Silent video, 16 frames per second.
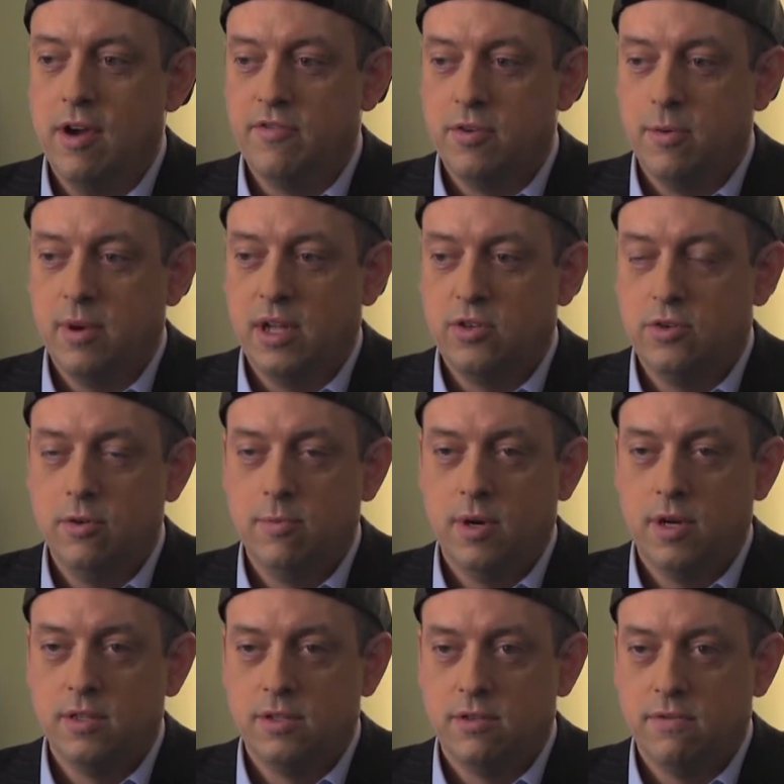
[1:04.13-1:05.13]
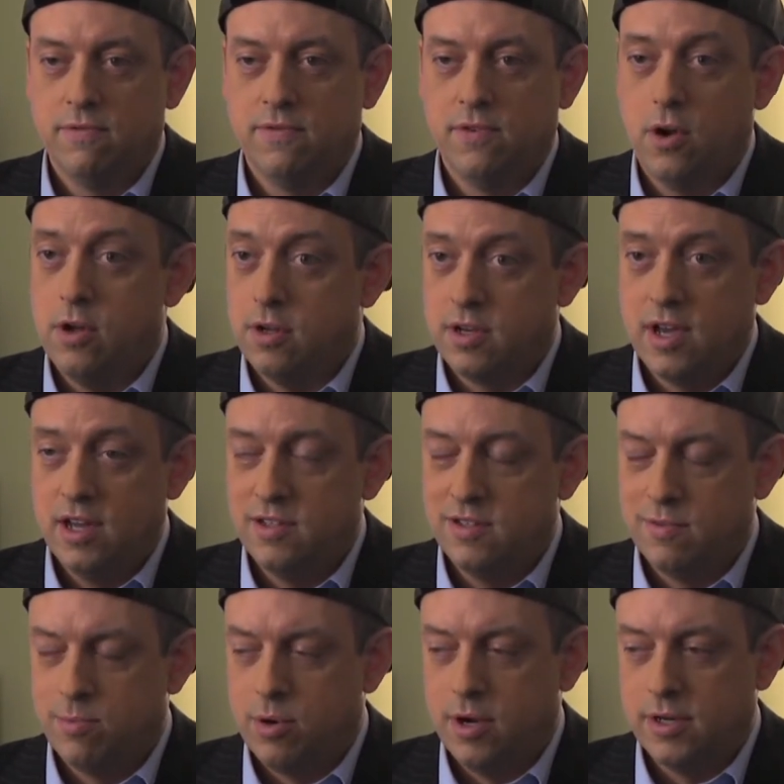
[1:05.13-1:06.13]
after about 2 months of all kinds
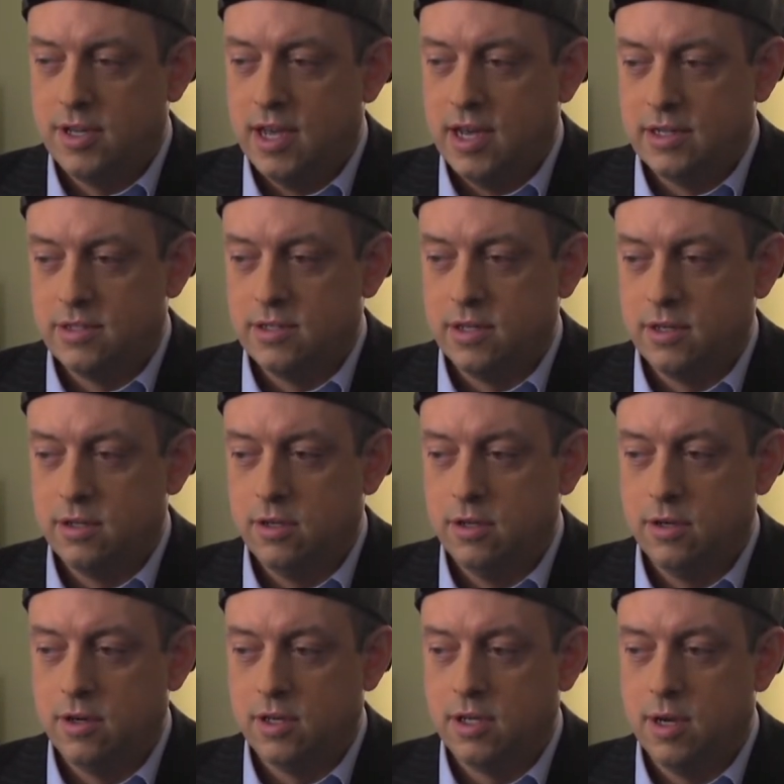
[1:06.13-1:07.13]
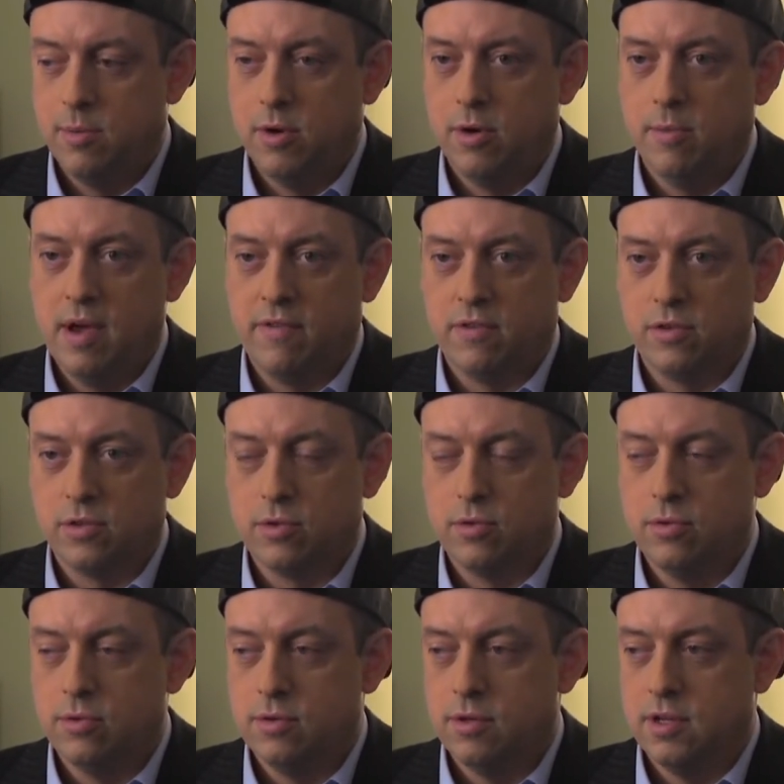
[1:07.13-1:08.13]
of broadcasting, you know, I'd come home after
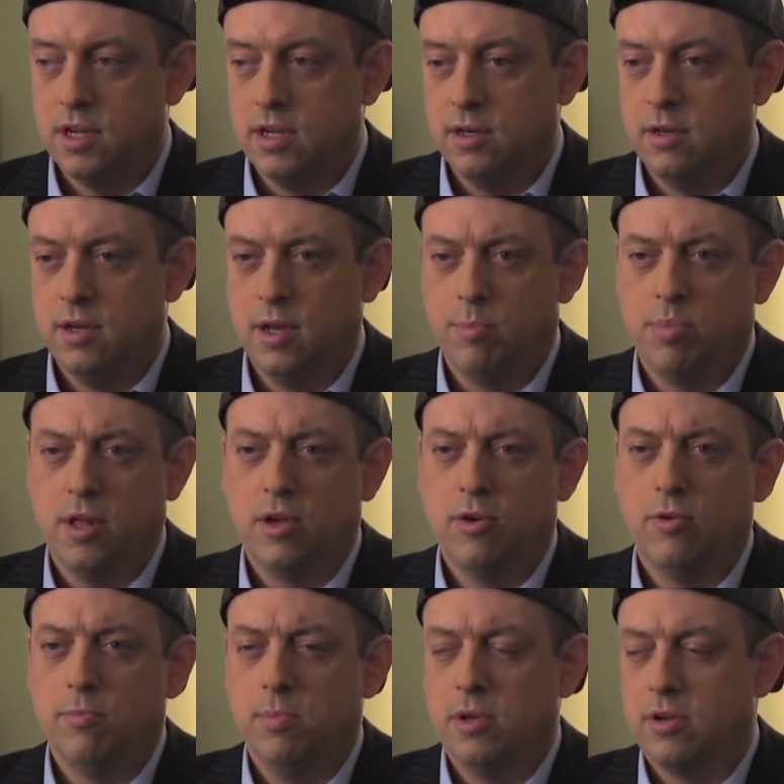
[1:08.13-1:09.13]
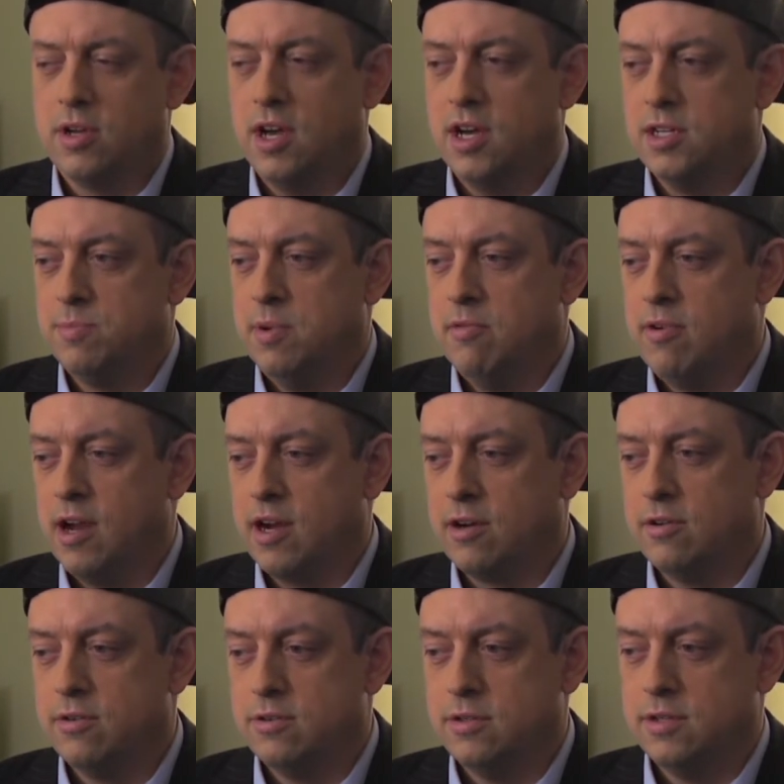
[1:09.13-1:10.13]
school and I'd play old Bill Cosby
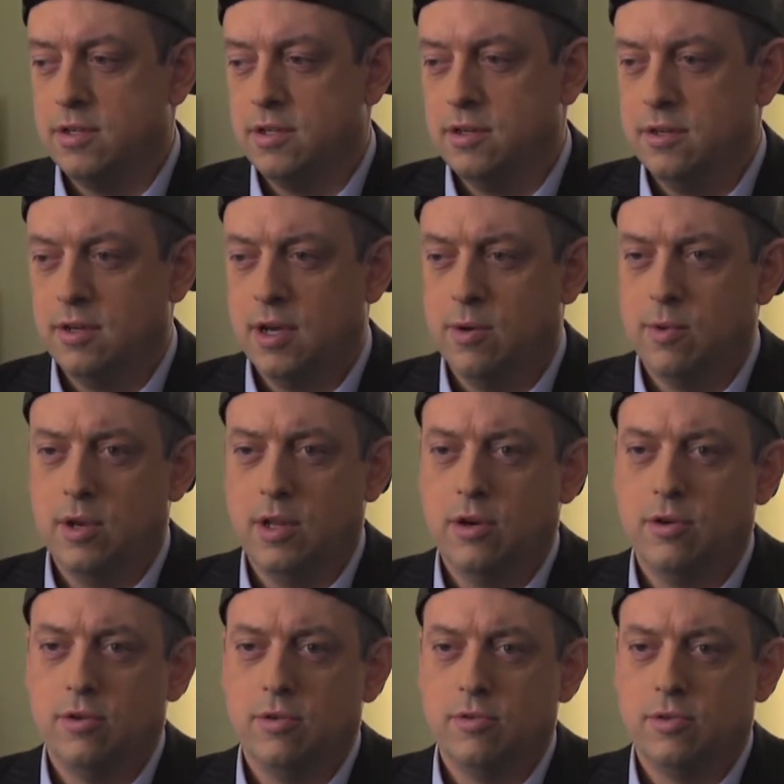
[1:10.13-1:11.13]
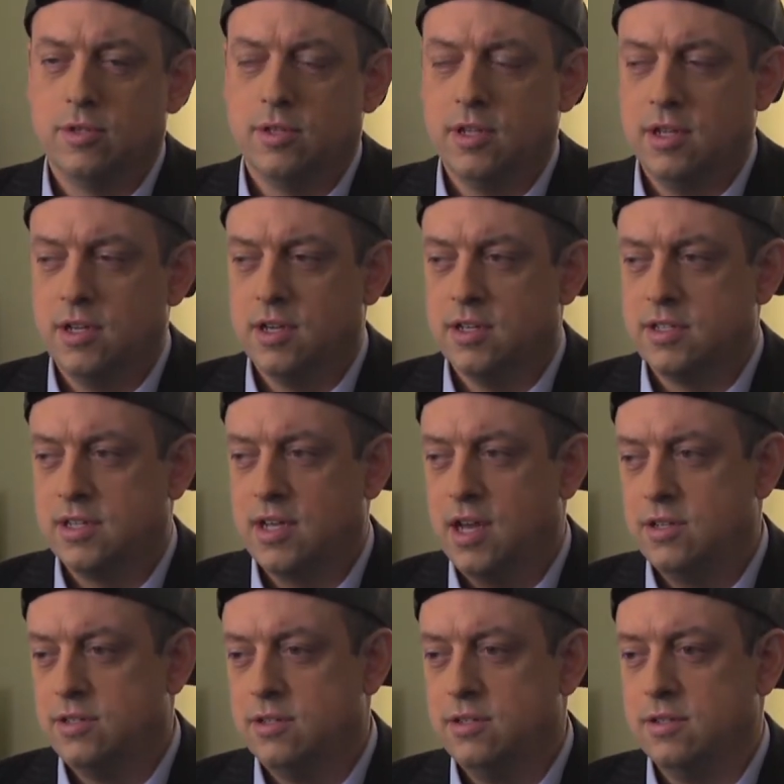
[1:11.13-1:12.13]
records, and I would introduce the
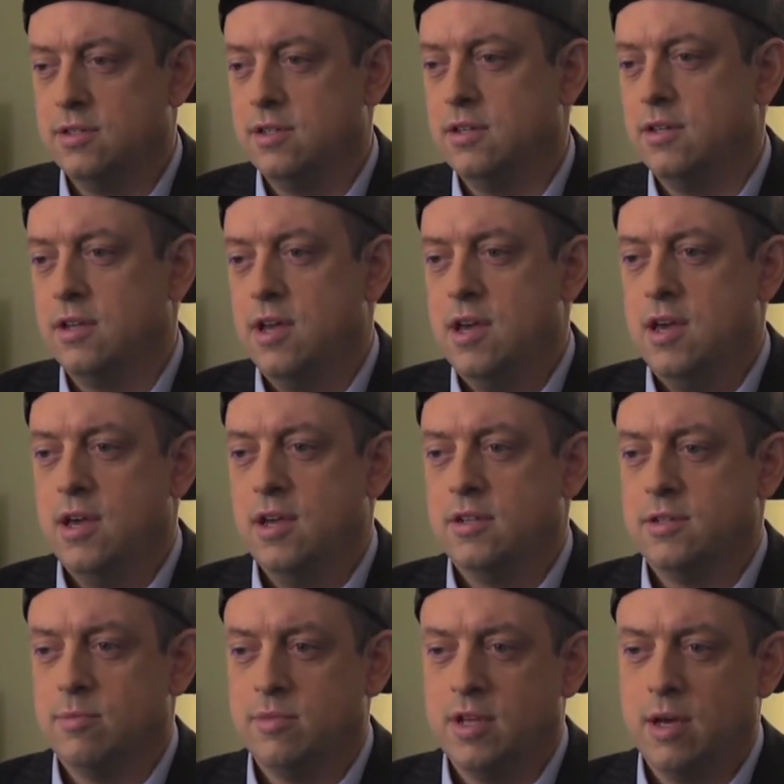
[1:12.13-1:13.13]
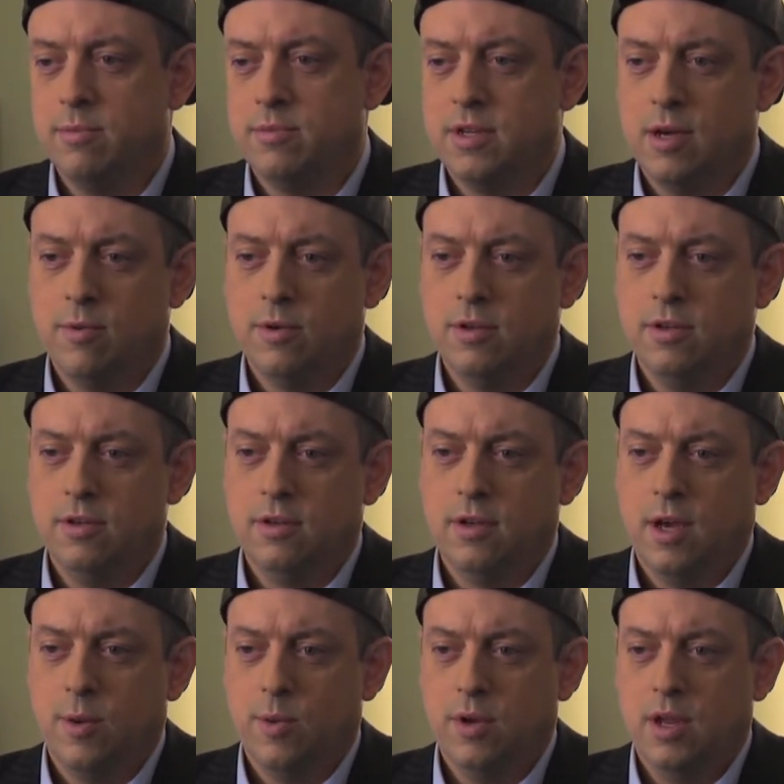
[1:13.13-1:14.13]
sketches, and sometimes I
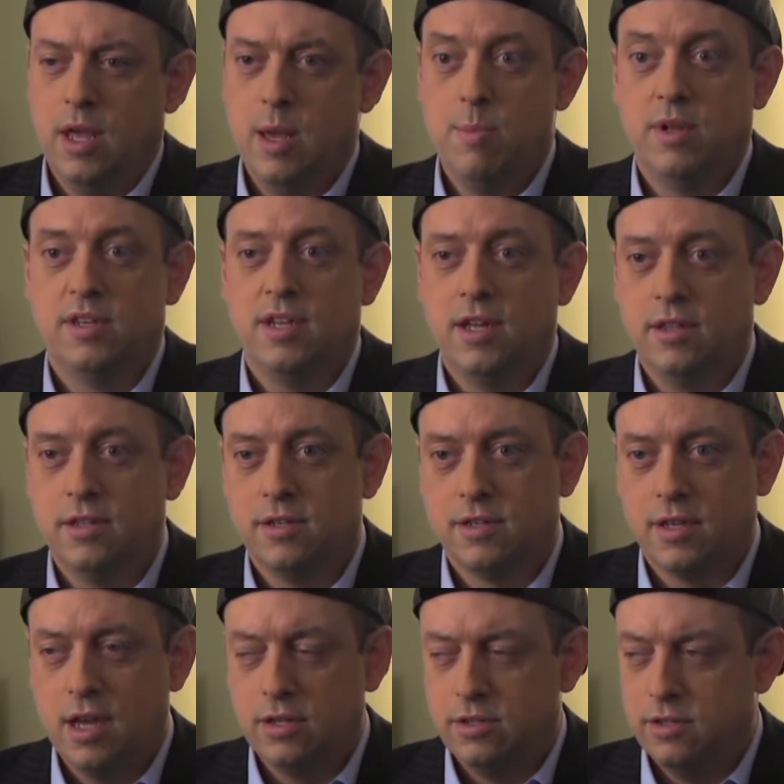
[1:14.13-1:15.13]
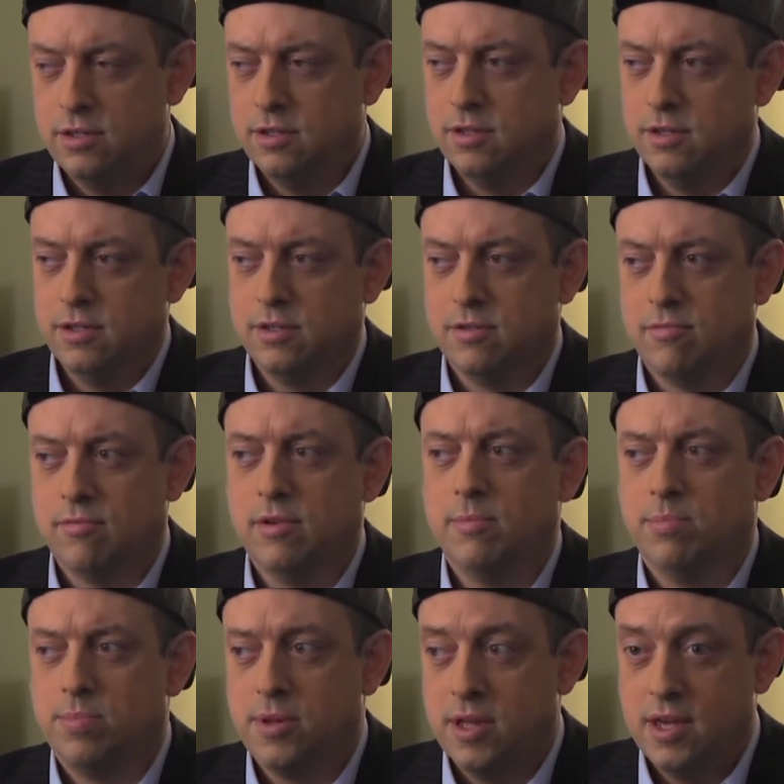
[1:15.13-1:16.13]
would imitate the sketches and just
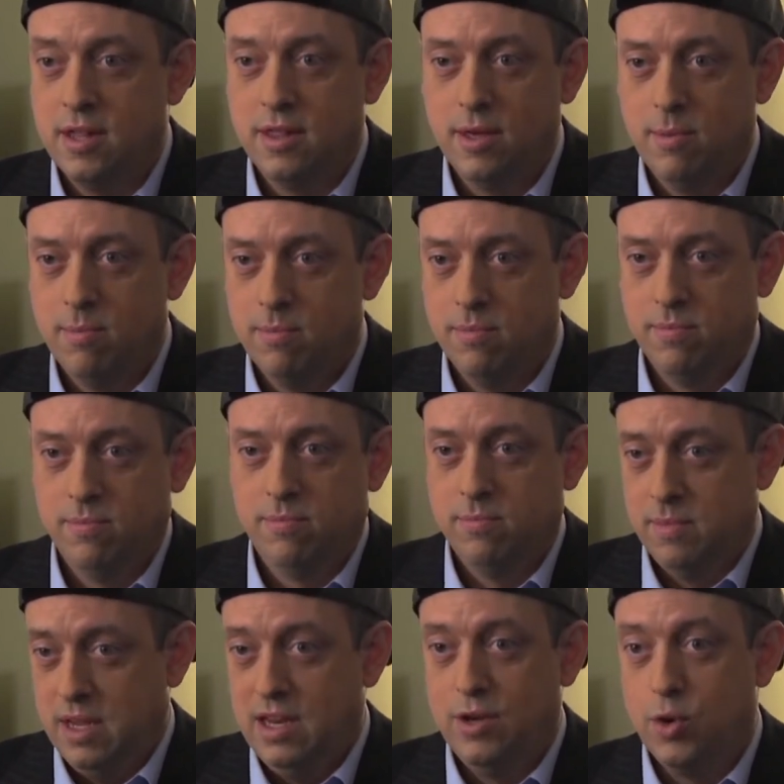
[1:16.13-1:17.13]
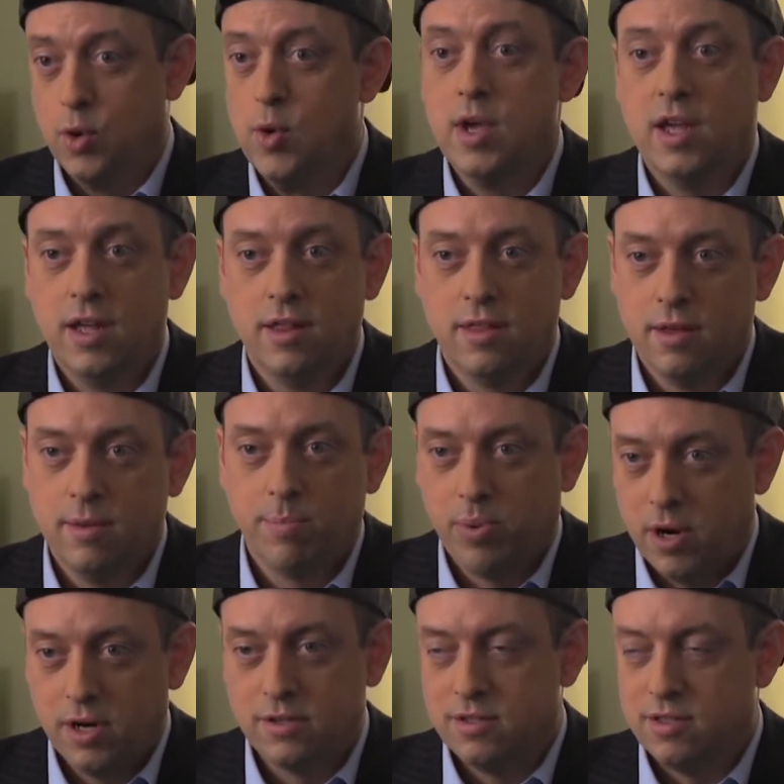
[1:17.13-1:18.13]
replay them, me doing the
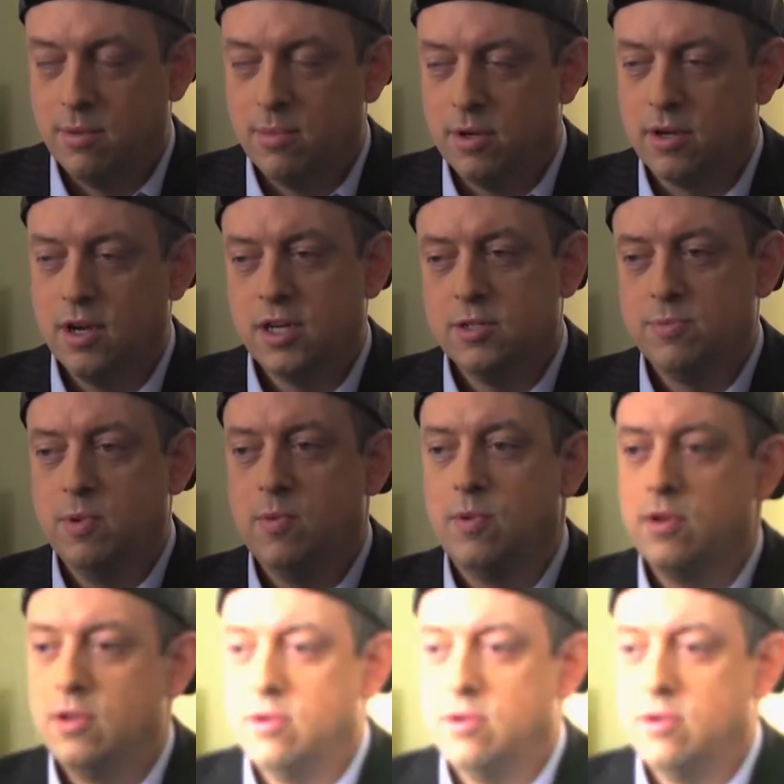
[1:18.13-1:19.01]
parts that Bill Cosby would